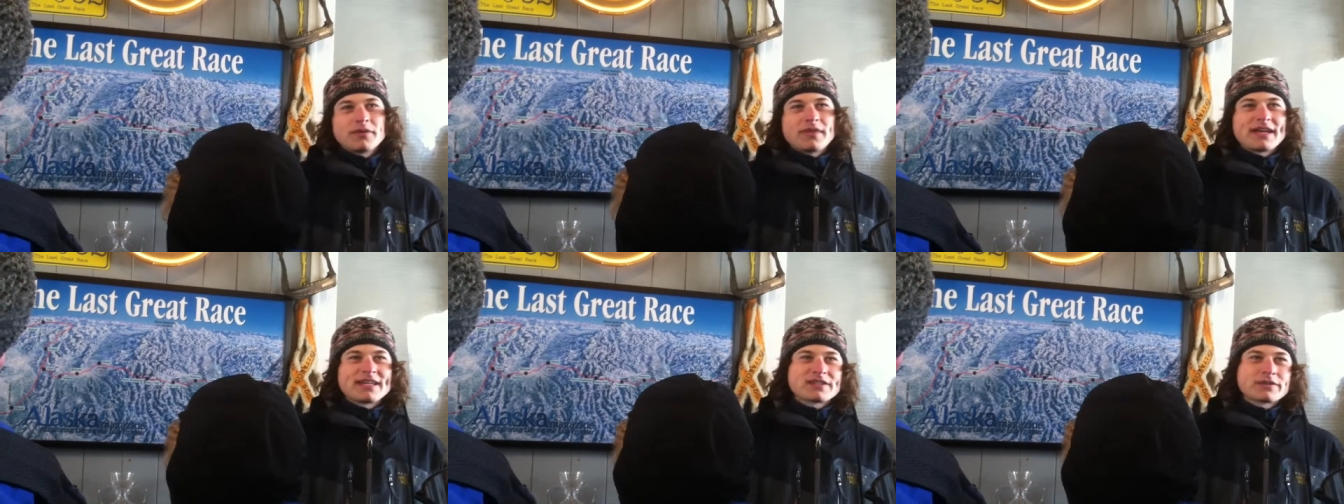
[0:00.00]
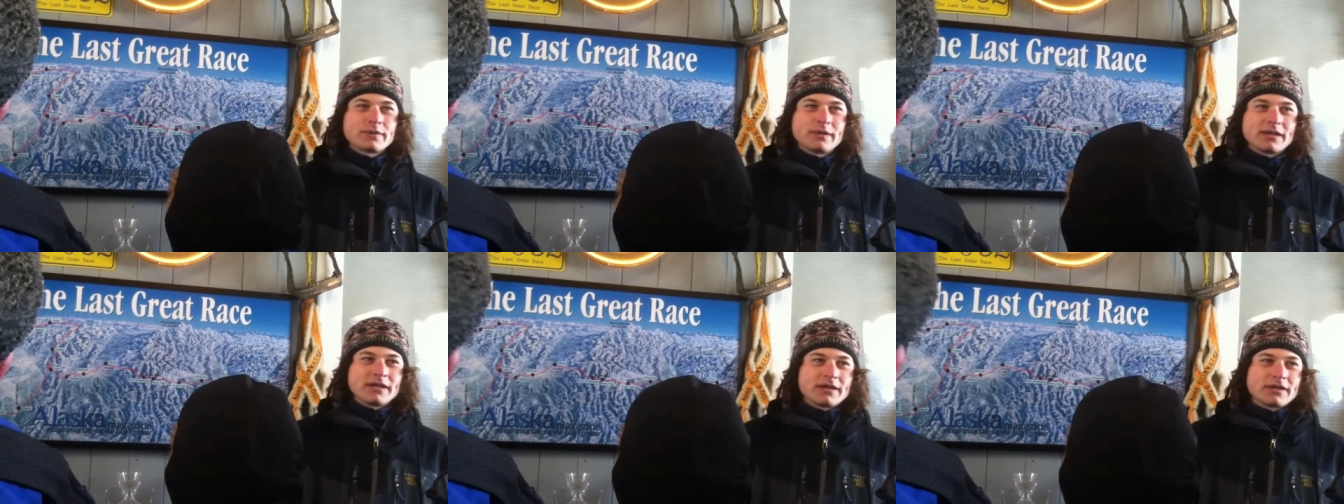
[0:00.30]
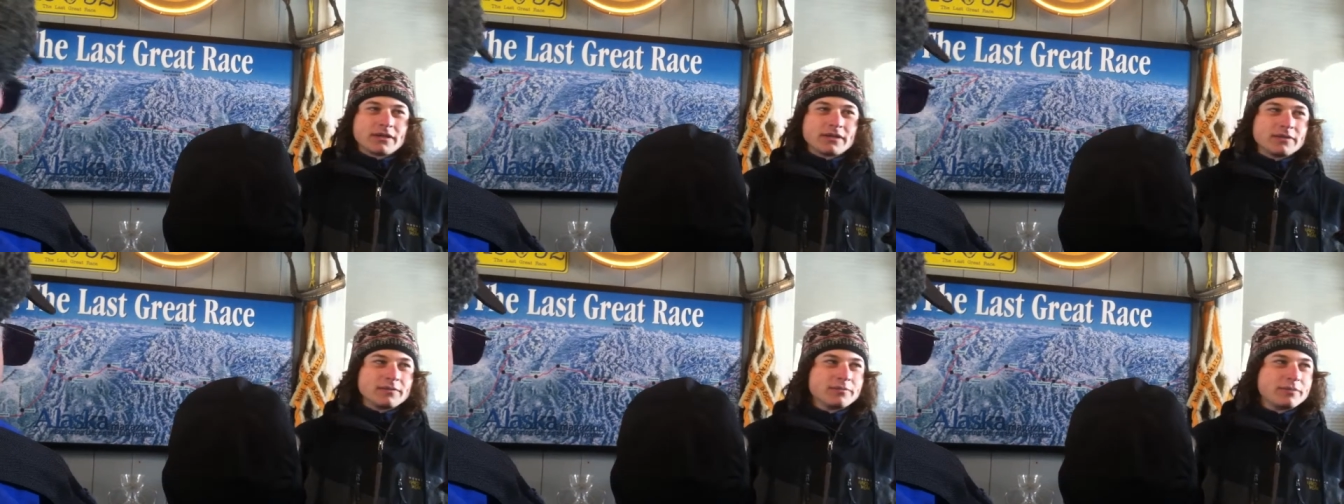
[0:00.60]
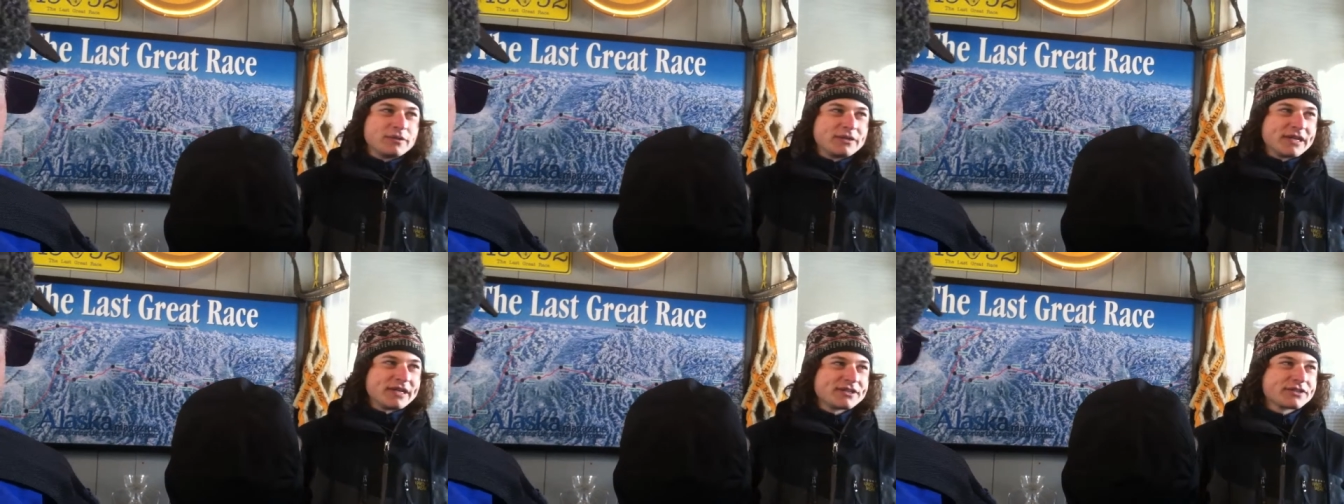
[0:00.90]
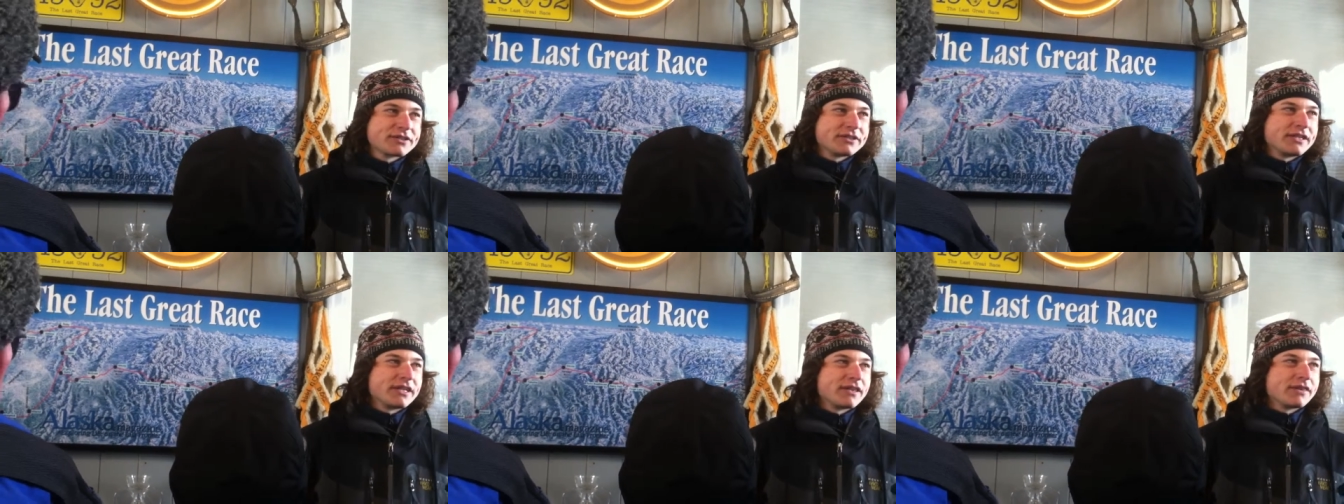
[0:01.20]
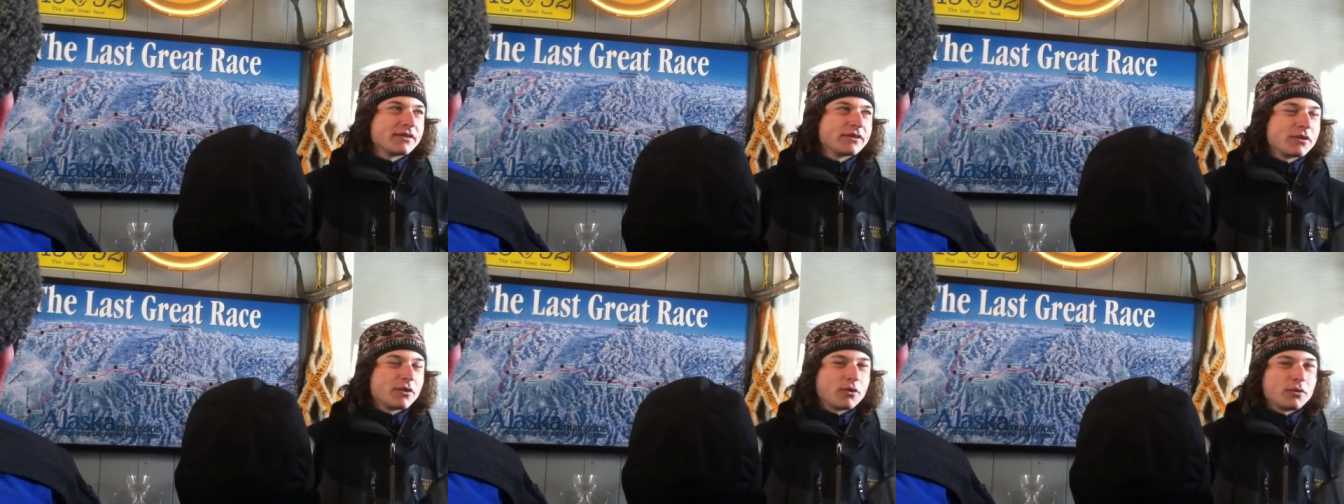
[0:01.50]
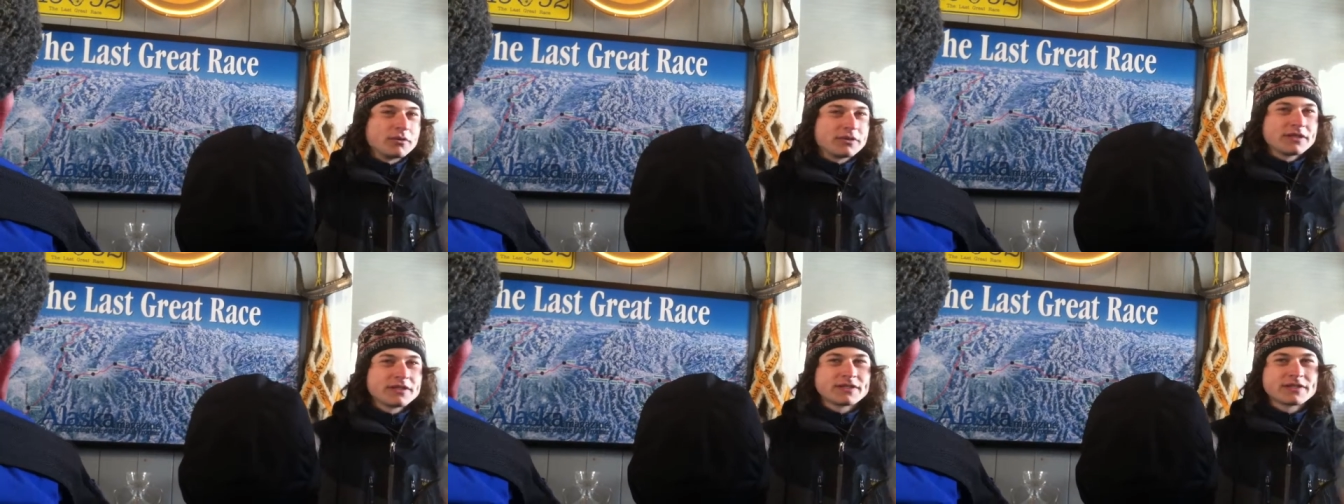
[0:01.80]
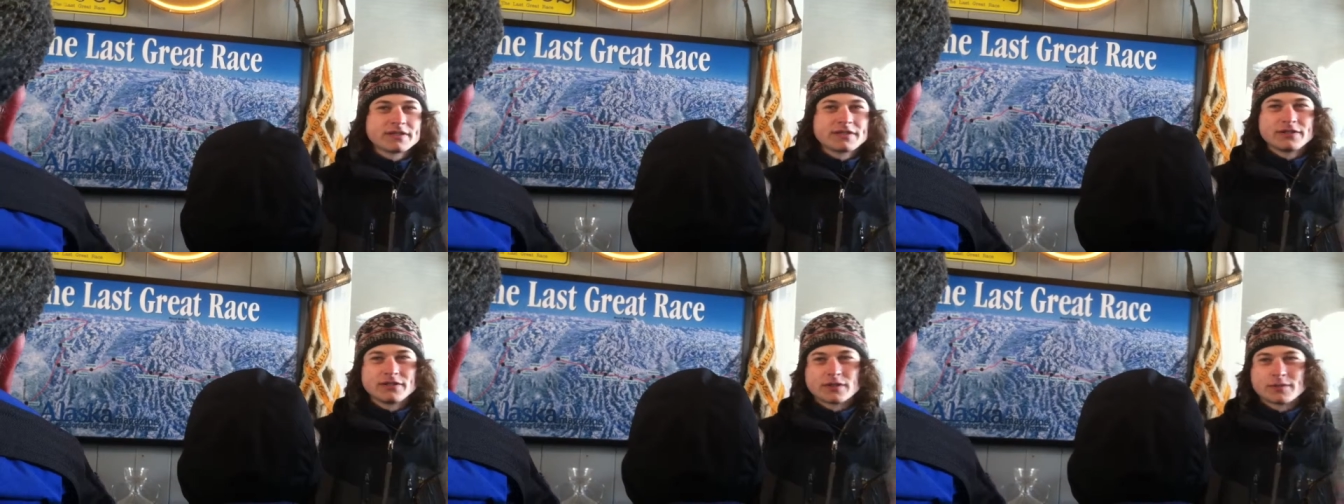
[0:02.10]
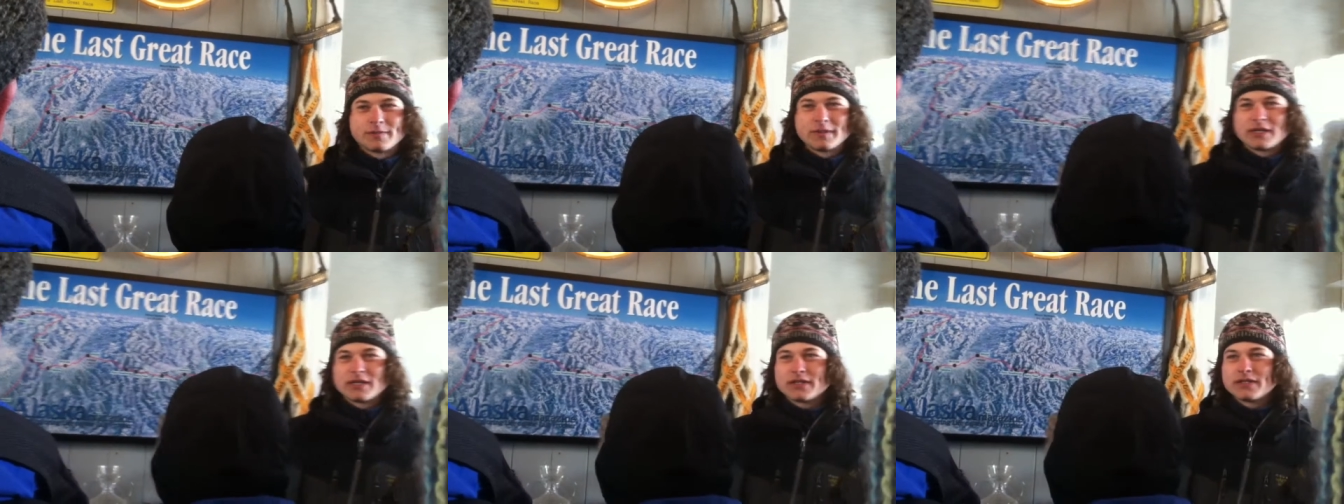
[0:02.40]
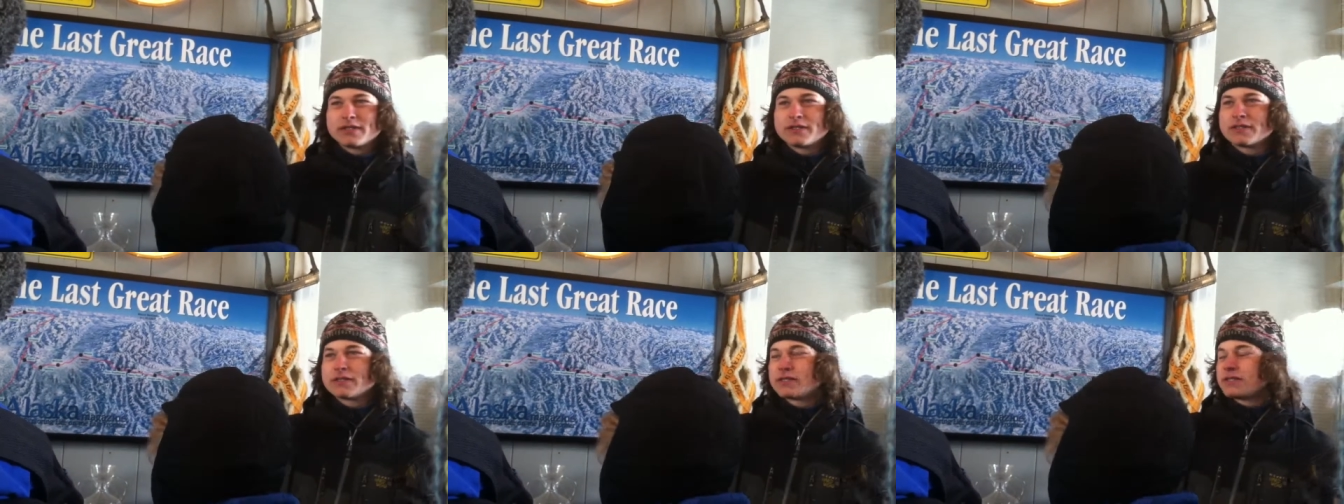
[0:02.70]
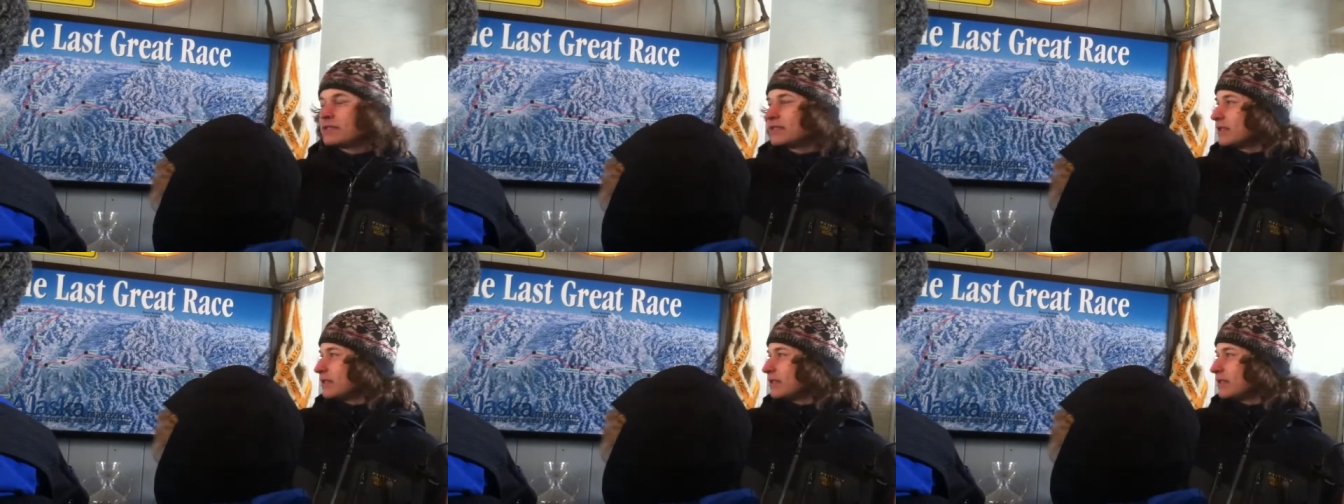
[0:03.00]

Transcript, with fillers: that's where it could potentially get the coldest, just because